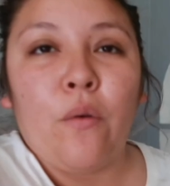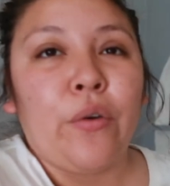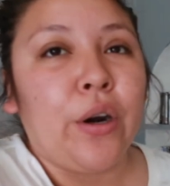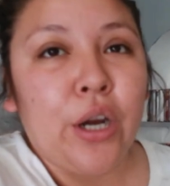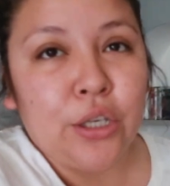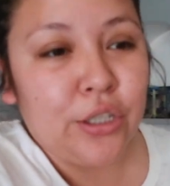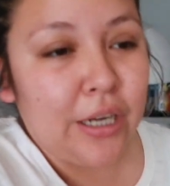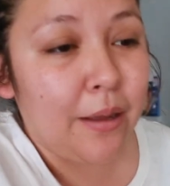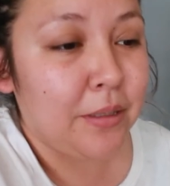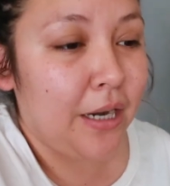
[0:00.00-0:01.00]
over a hundred
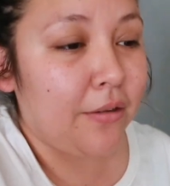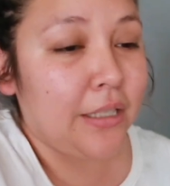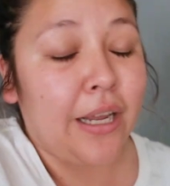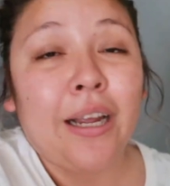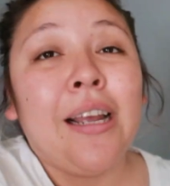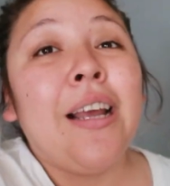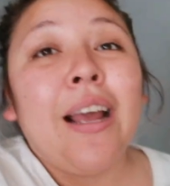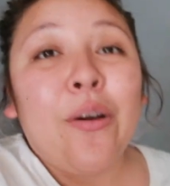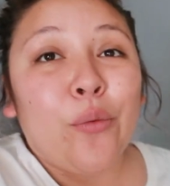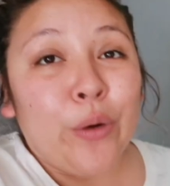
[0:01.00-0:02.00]
times and I was like,
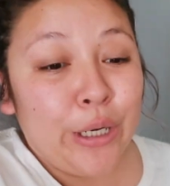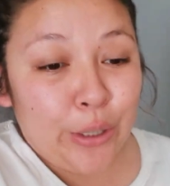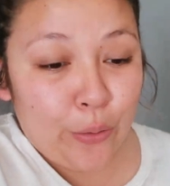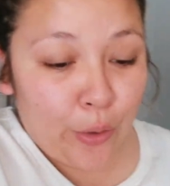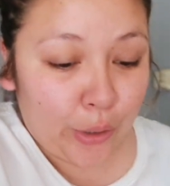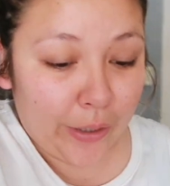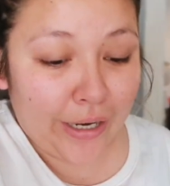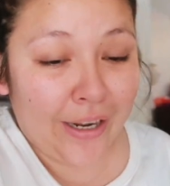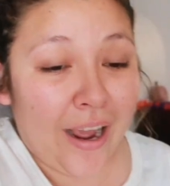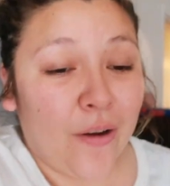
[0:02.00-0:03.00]
we need to order
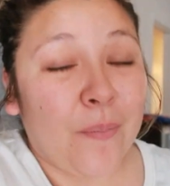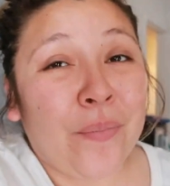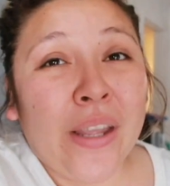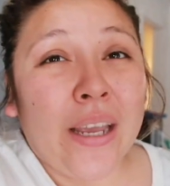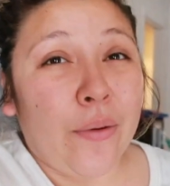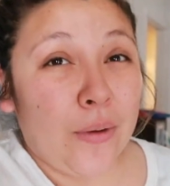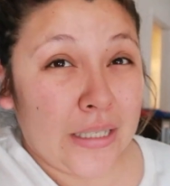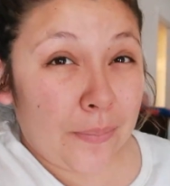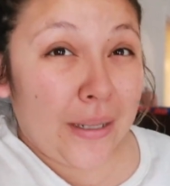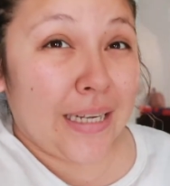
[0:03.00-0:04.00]
it. Now, it
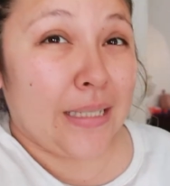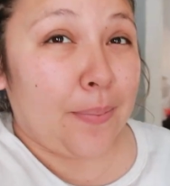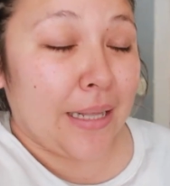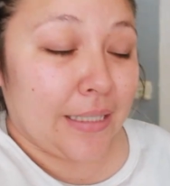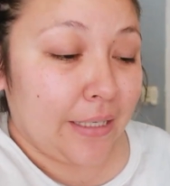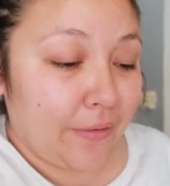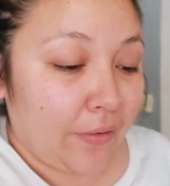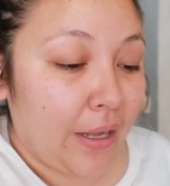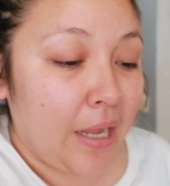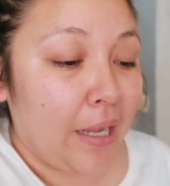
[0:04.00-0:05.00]
was a bit expensive.
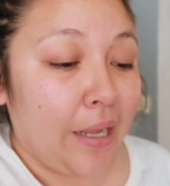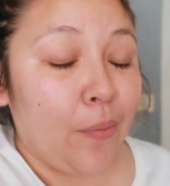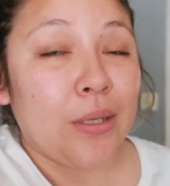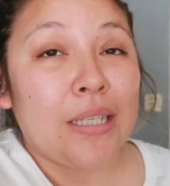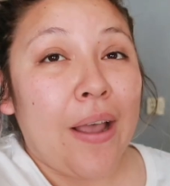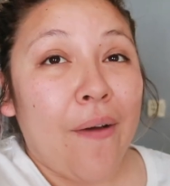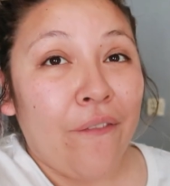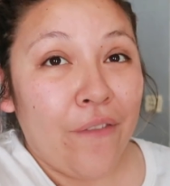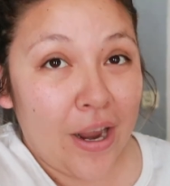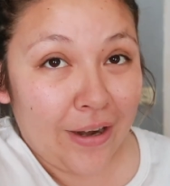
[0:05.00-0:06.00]
It was
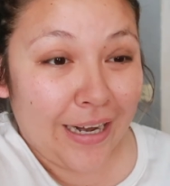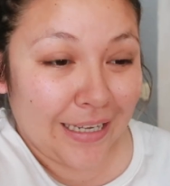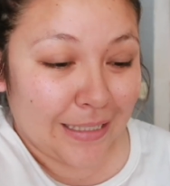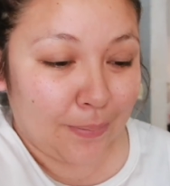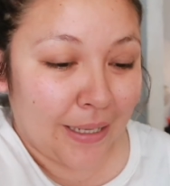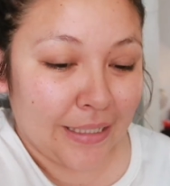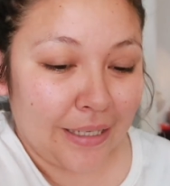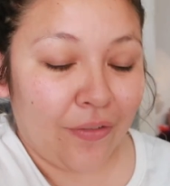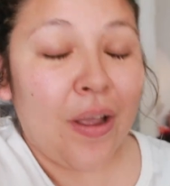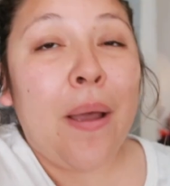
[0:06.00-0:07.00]
very
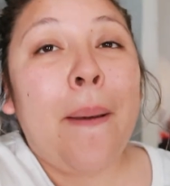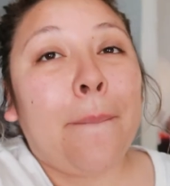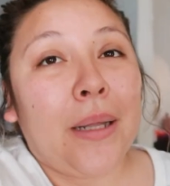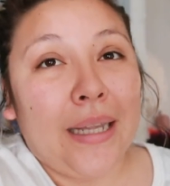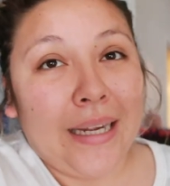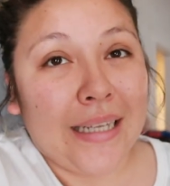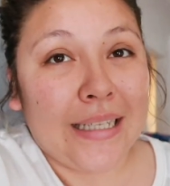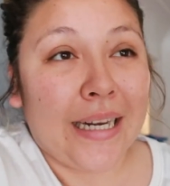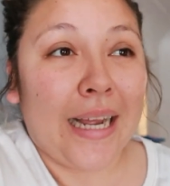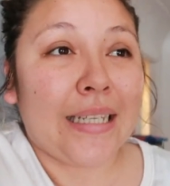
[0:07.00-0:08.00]
expensive. But like I
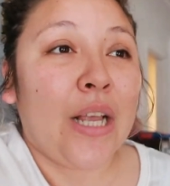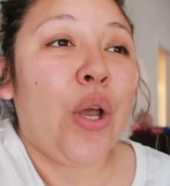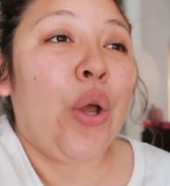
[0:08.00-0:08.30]
said, guys,